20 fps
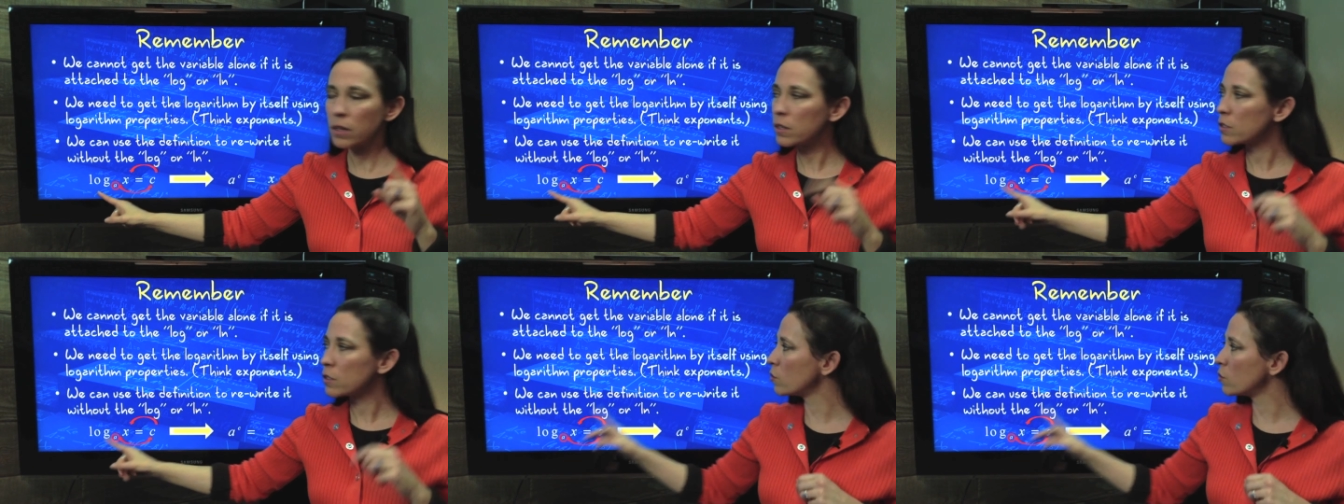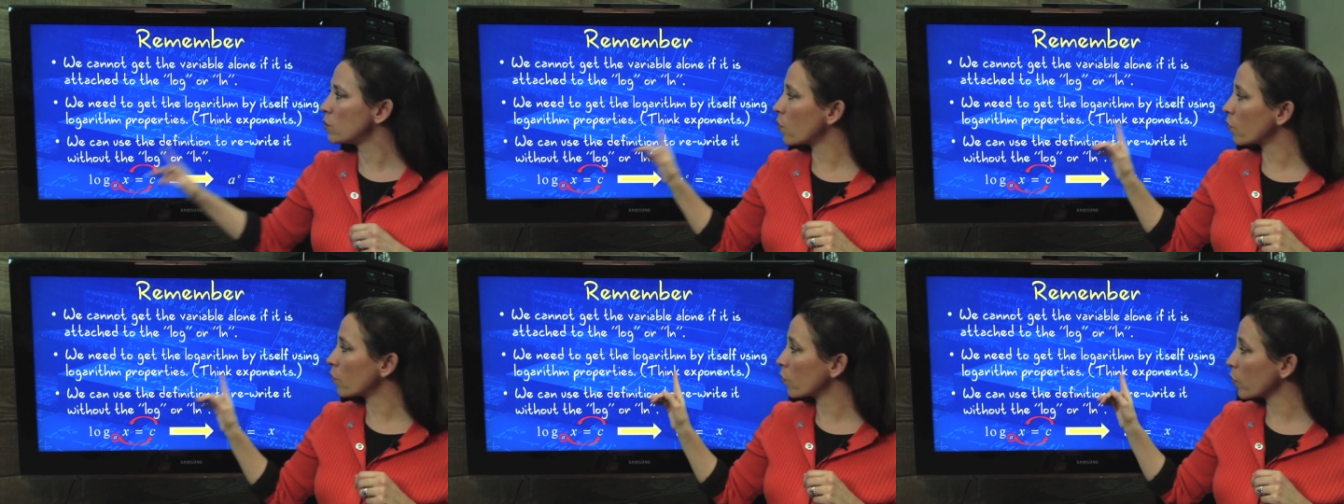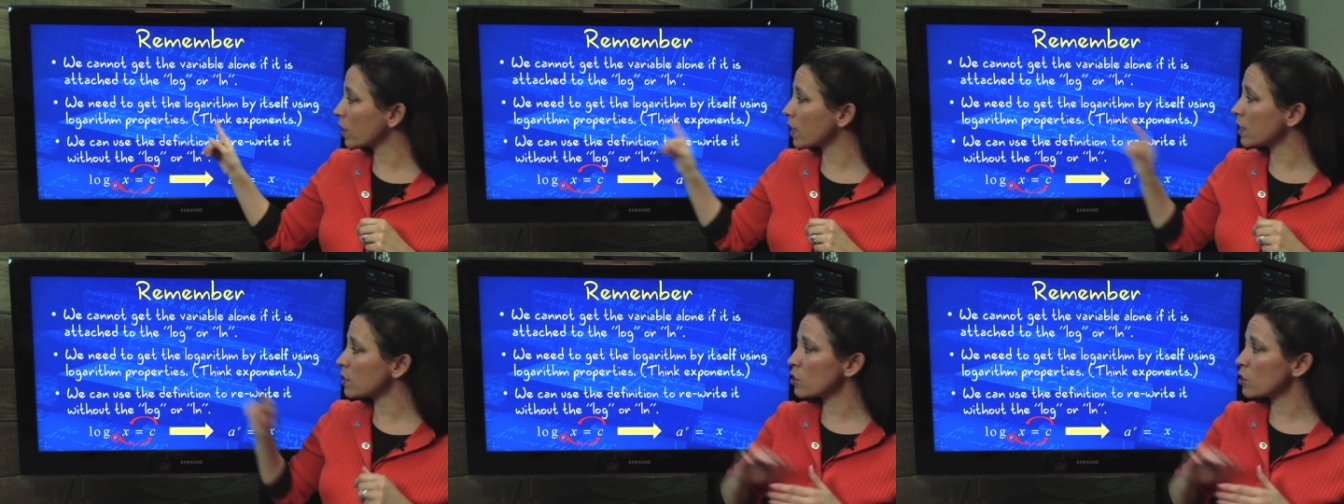So don't
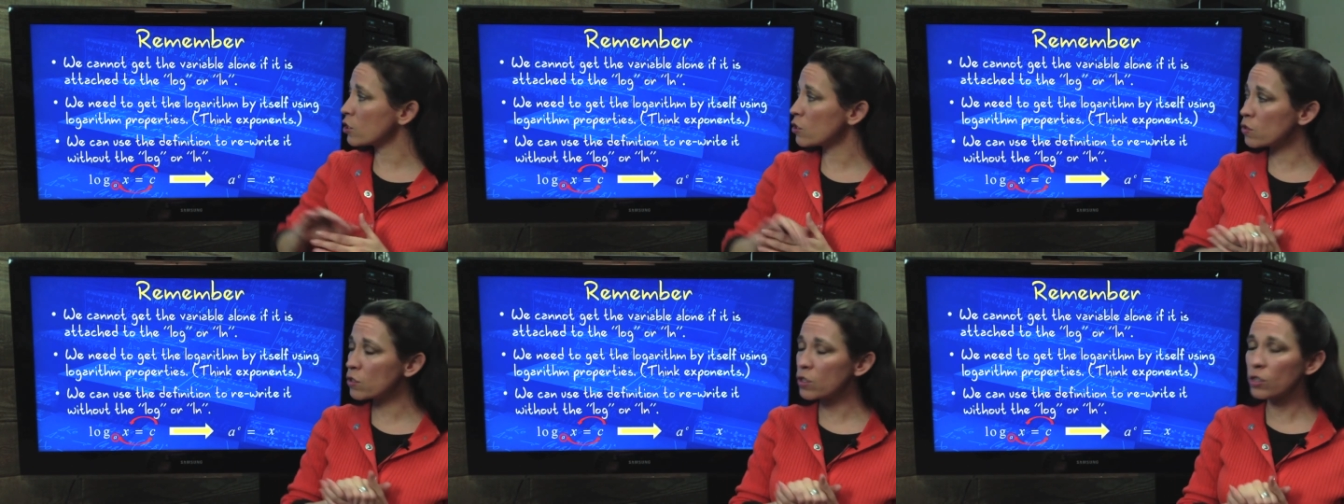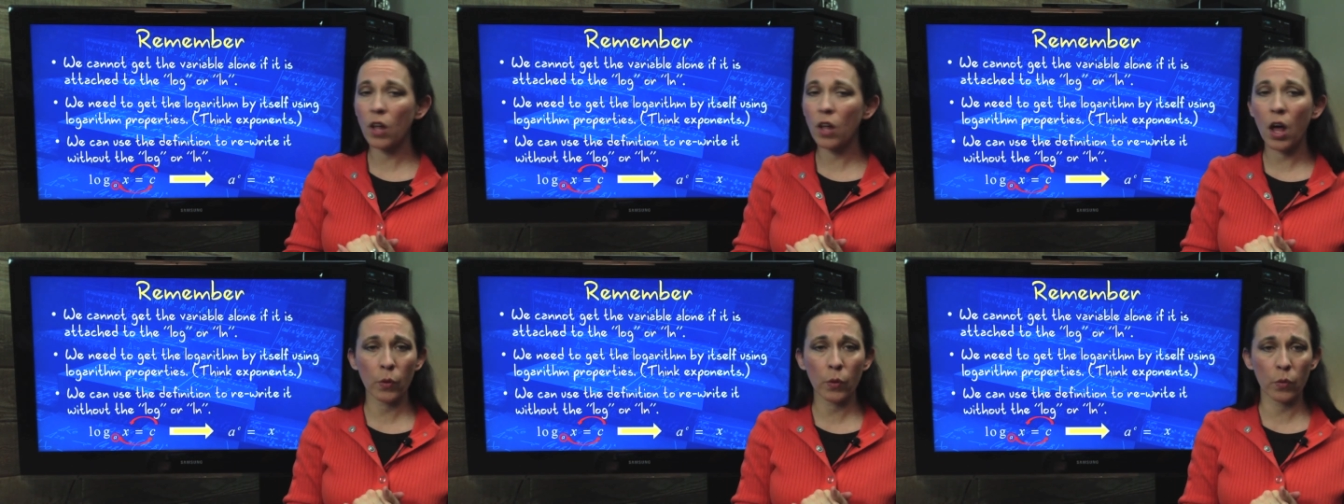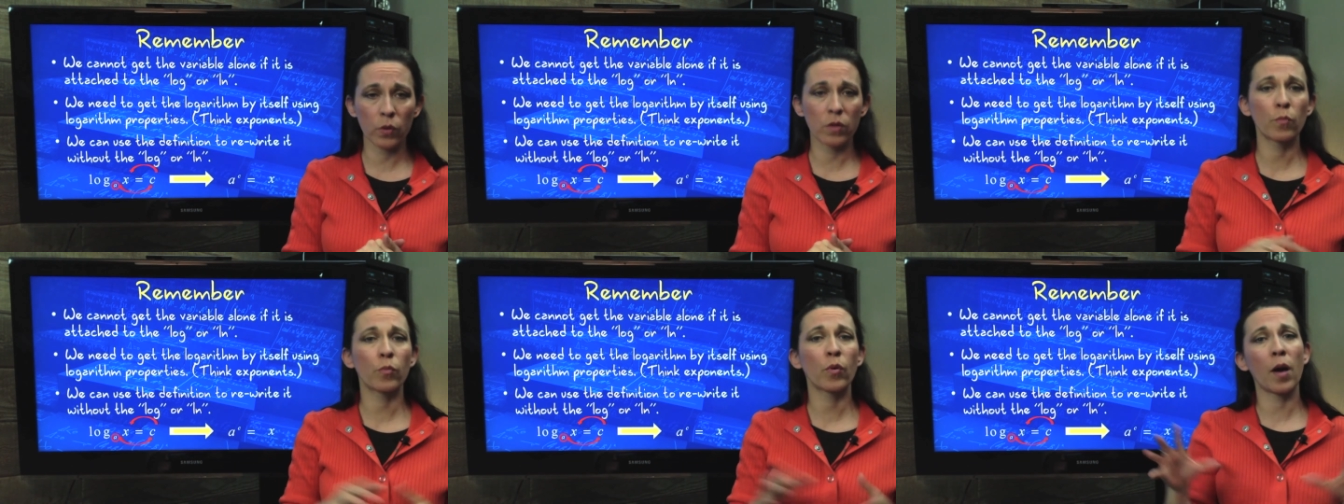forget to use your
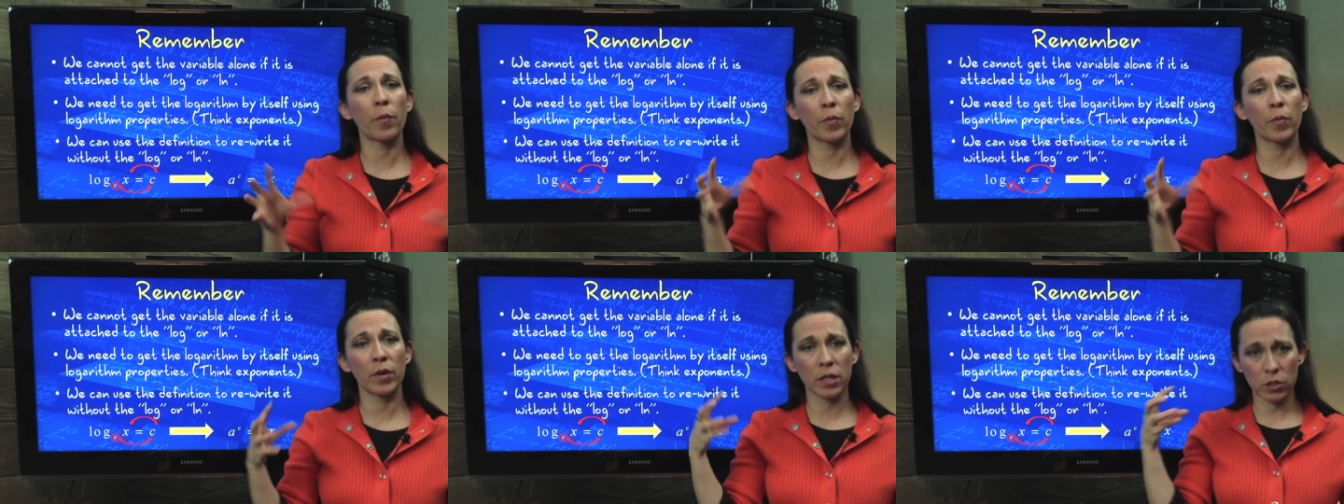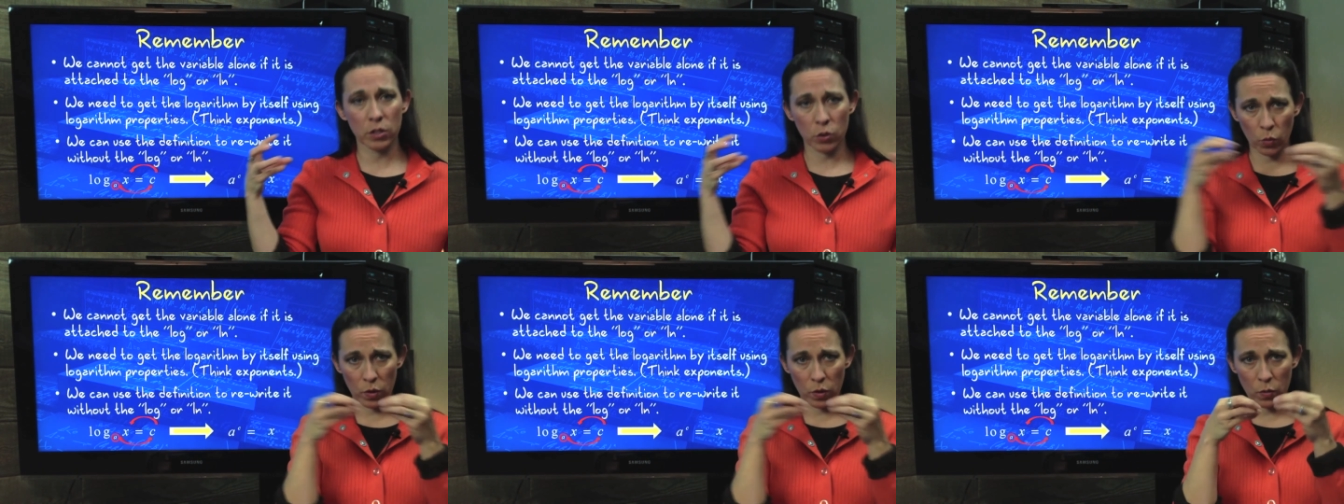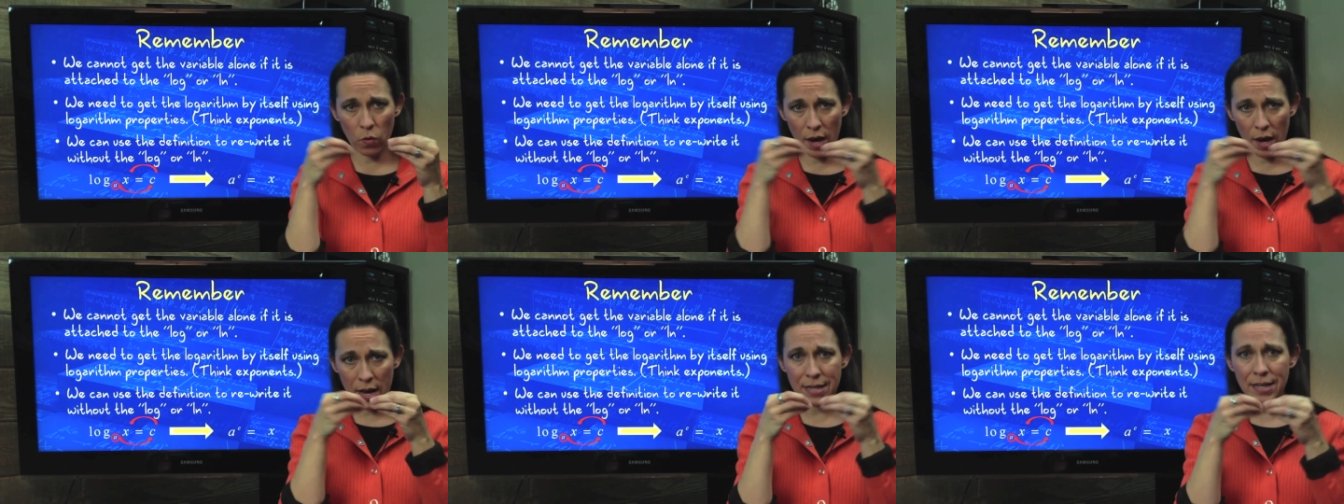logarithm properties to
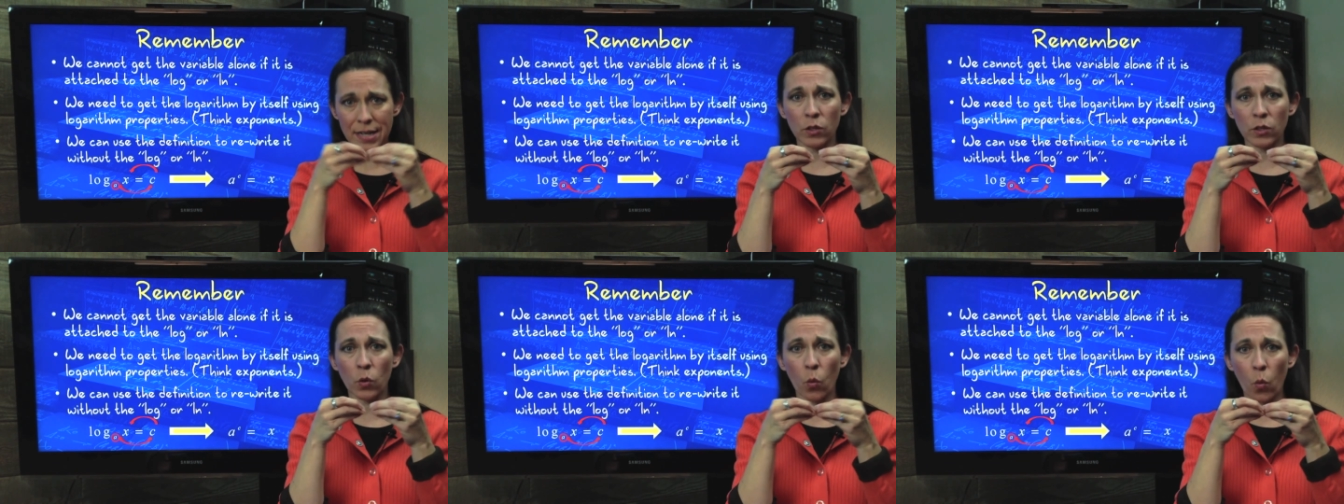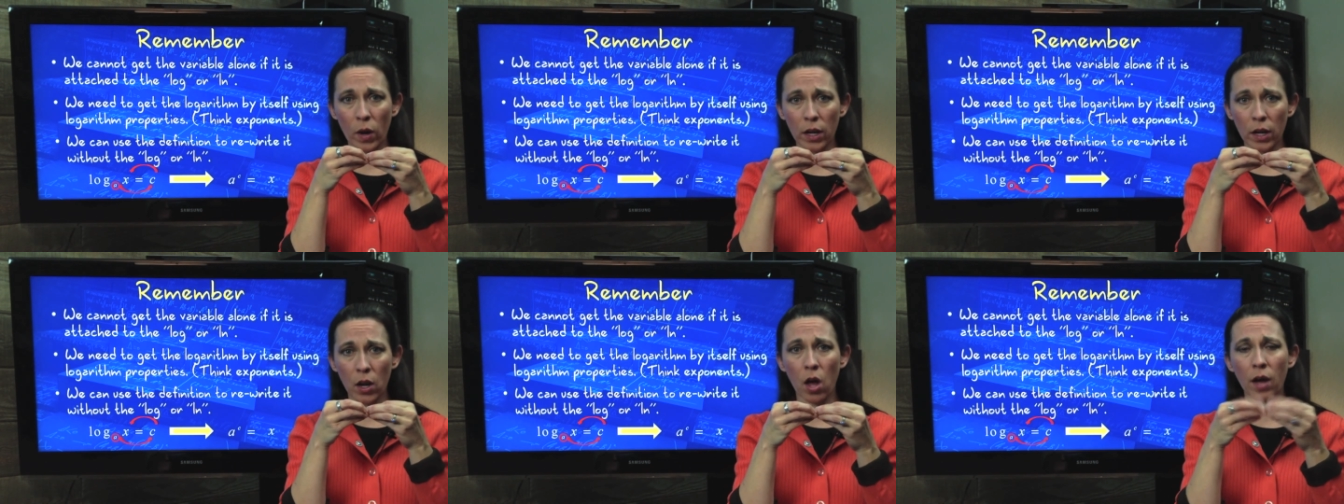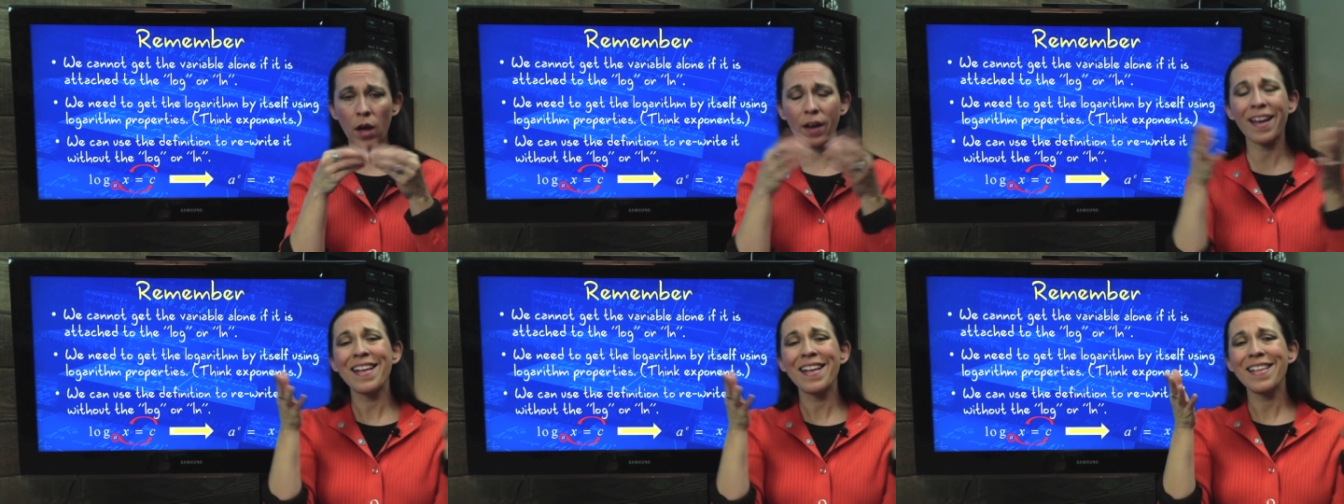rewrite it down to one
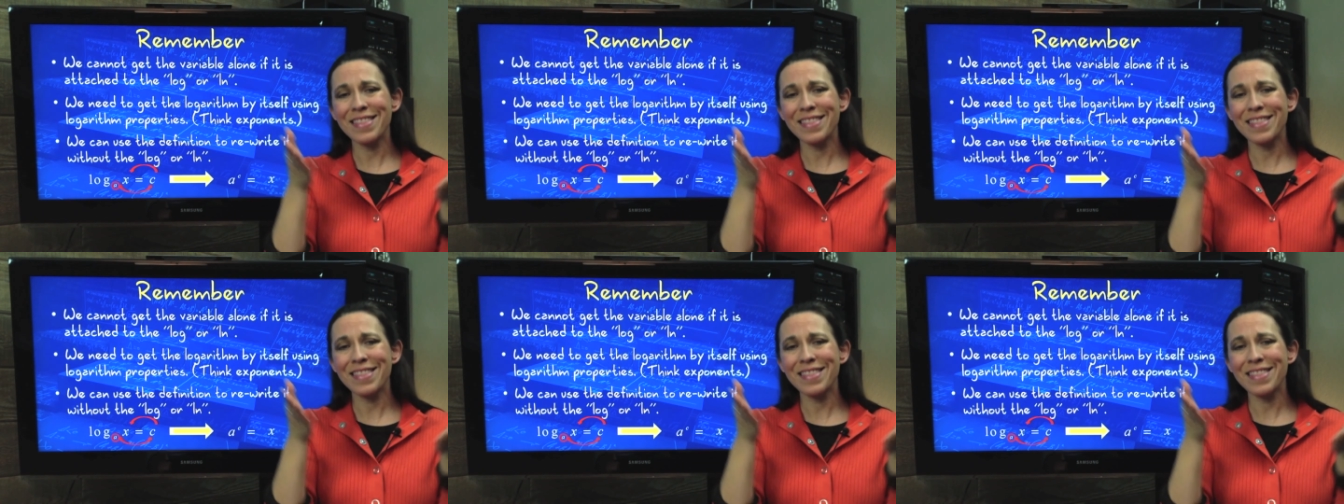log,